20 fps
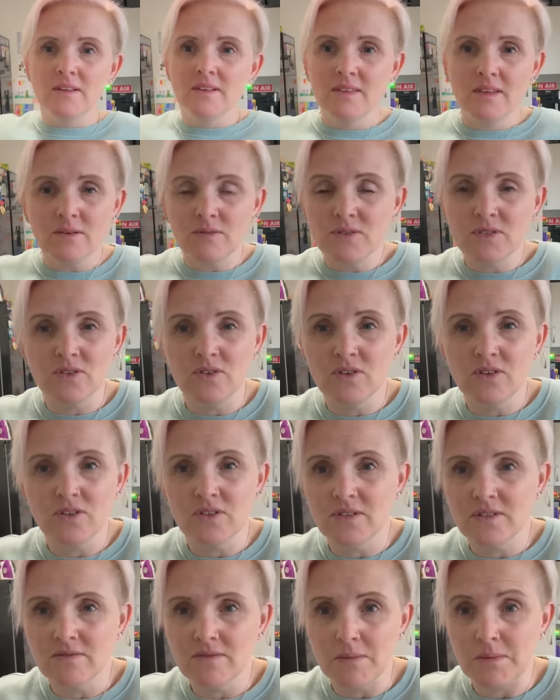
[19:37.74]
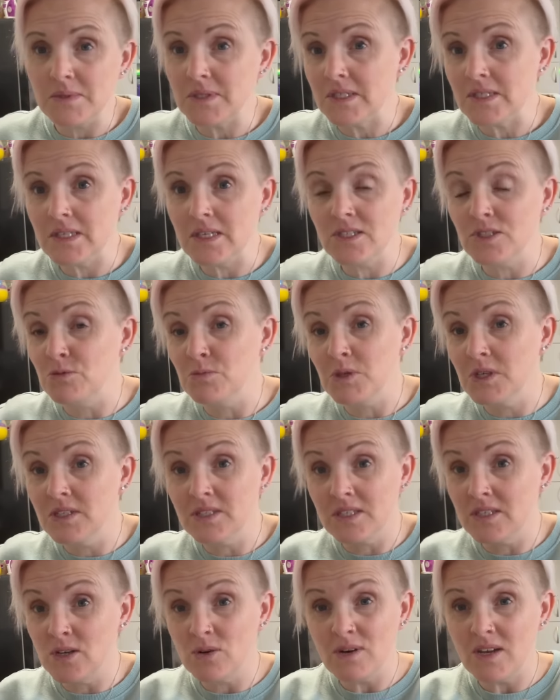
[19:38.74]
That was not a good representation because
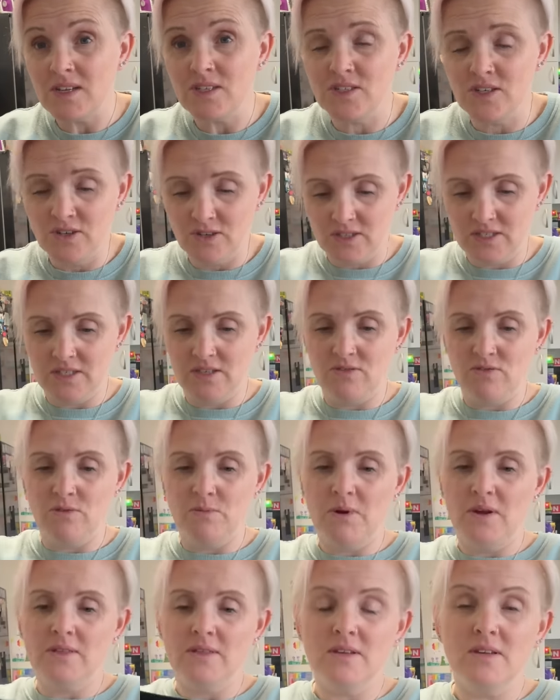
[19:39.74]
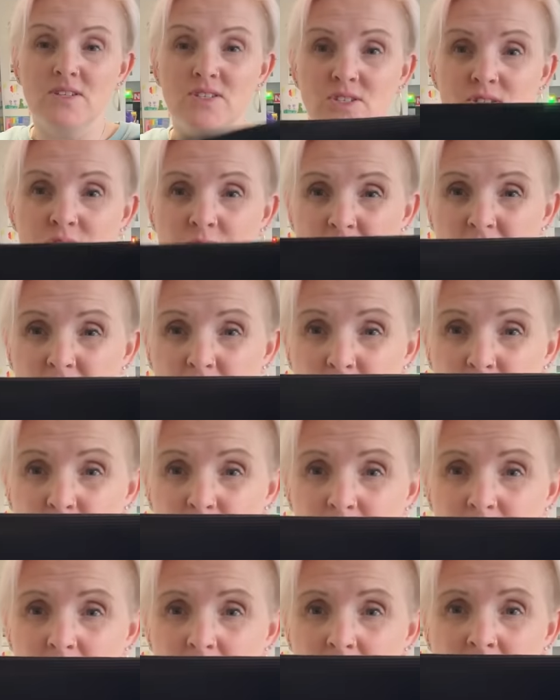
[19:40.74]
they don't actually look see-through, but I think it's just the way I
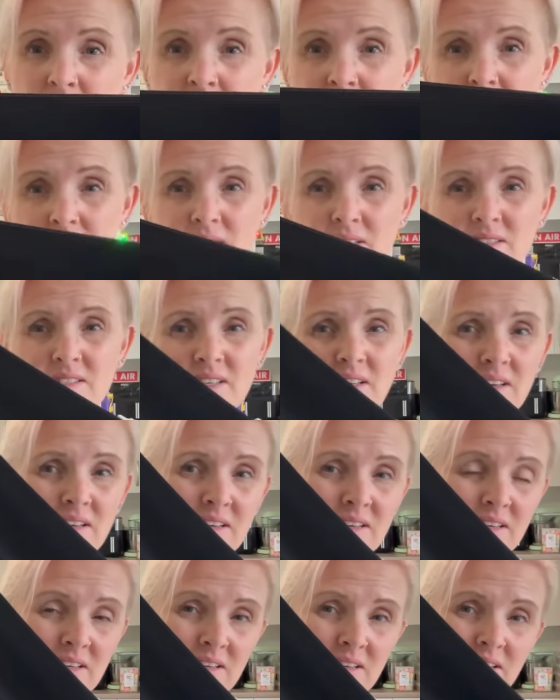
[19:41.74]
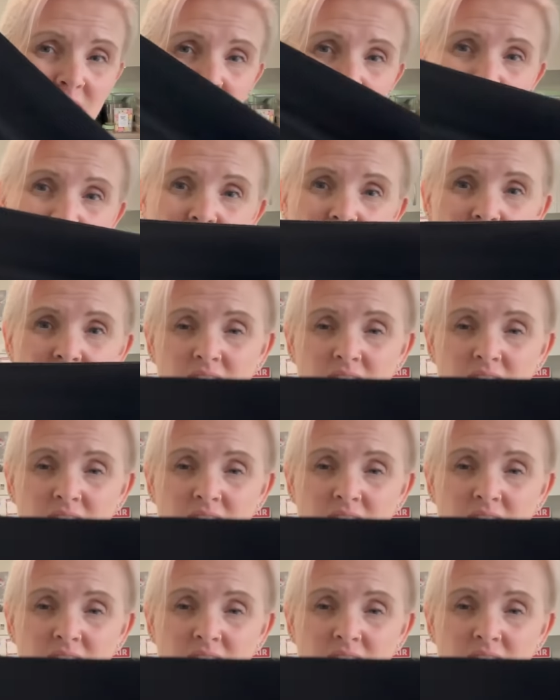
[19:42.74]
pulled them. See, look,